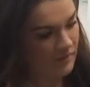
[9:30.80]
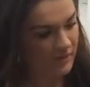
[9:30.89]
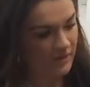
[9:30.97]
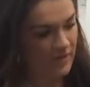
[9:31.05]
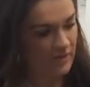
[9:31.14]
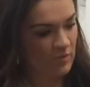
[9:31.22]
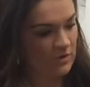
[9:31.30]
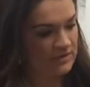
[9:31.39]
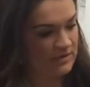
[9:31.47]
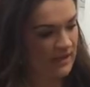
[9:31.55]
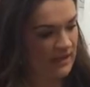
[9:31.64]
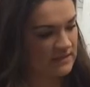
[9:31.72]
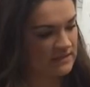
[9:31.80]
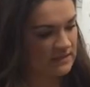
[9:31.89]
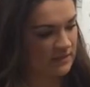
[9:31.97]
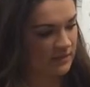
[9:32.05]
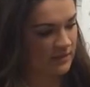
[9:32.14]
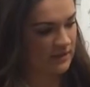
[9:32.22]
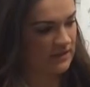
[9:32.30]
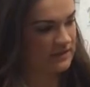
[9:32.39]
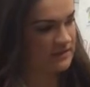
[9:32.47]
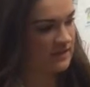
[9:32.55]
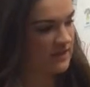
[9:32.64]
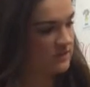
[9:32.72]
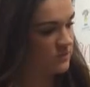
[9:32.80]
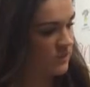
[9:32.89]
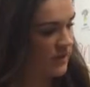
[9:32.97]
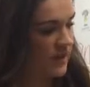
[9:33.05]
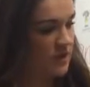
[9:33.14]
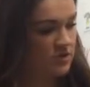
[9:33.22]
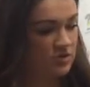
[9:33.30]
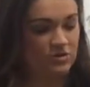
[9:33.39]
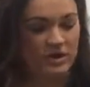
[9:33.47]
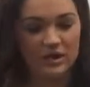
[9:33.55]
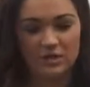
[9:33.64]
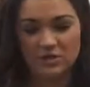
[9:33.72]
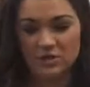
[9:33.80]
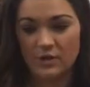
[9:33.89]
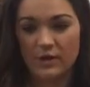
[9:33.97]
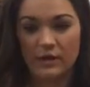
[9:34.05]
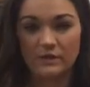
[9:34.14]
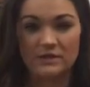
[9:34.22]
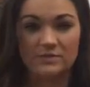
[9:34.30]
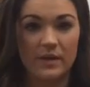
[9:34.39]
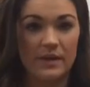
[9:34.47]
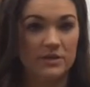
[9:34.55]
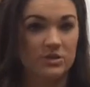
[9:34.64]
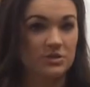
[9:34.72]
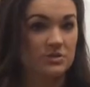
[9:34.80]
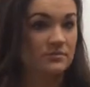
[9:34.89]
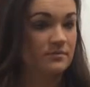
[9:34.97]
3 more seconds, and then we're going to discuss what character trait he's showing on this page.